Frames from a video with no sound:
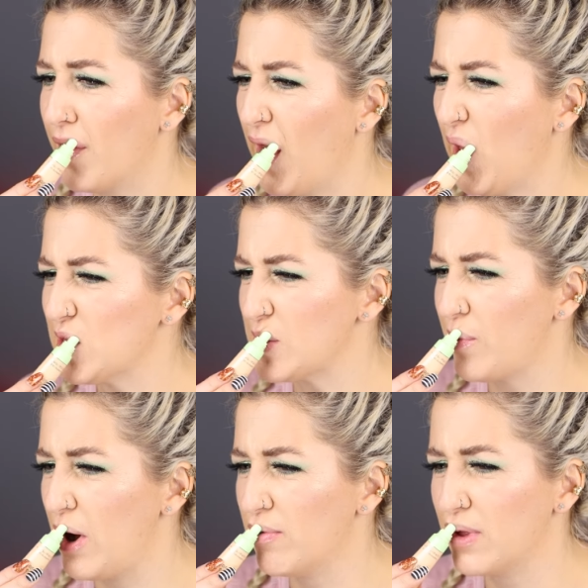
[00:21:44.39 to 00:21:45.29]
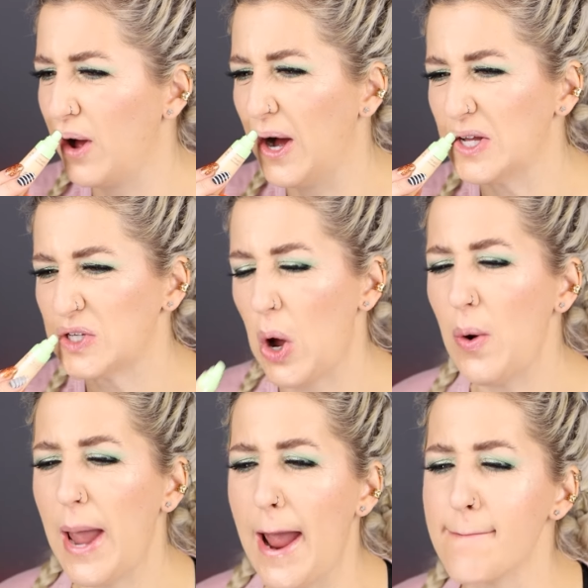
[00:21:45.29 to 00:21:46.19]
That is a balm gloss.
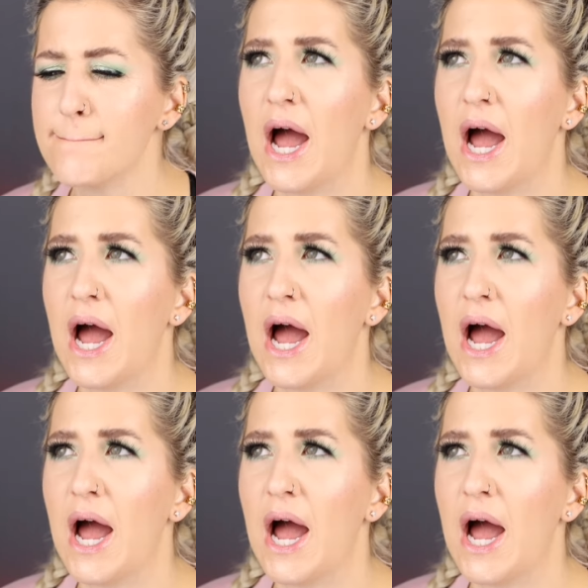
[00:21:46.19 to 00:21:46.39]
Okay.